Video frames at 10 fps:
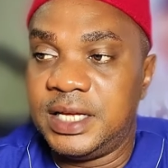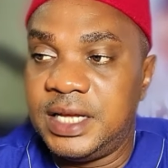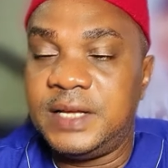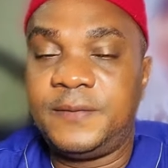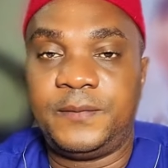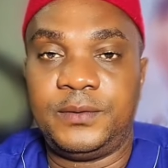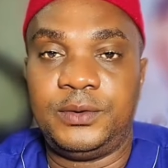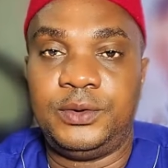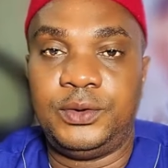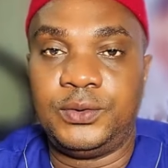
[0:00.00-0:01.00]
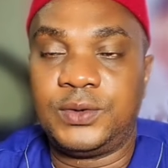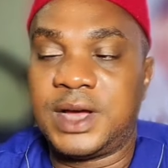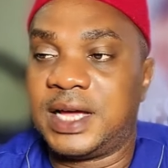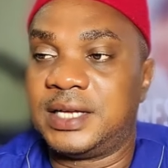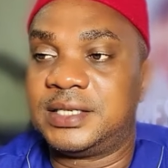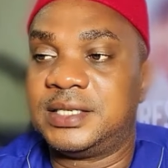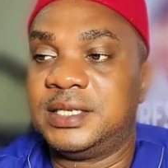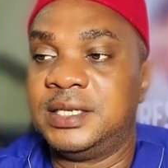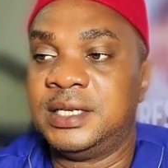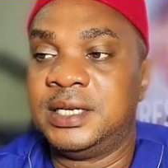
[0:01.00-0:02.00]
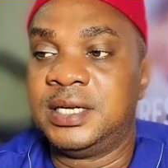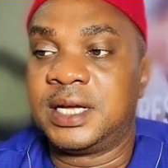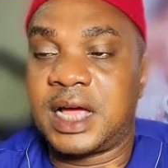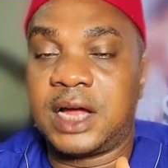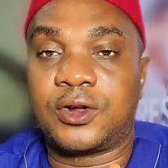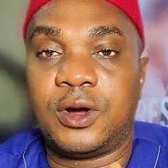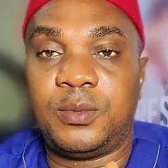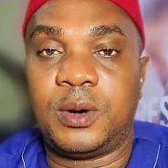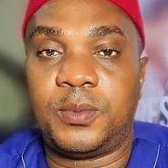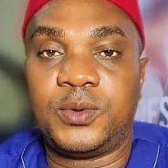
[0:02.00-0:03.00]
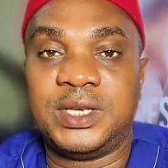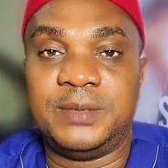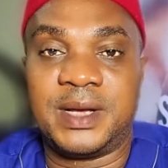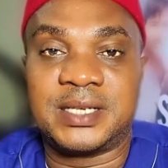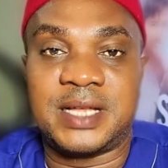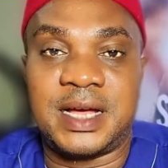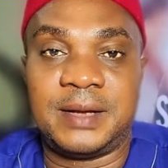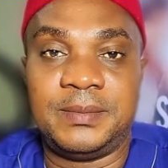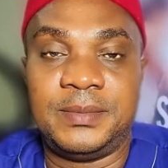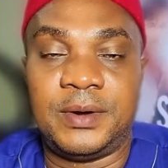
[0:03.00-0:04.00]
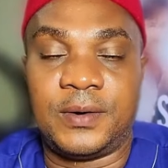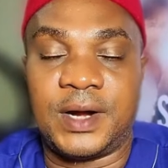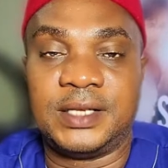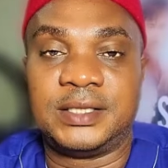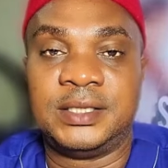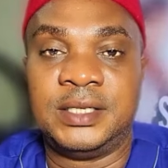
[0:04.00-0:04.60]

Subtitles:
if you guys can come up with the best time, all right,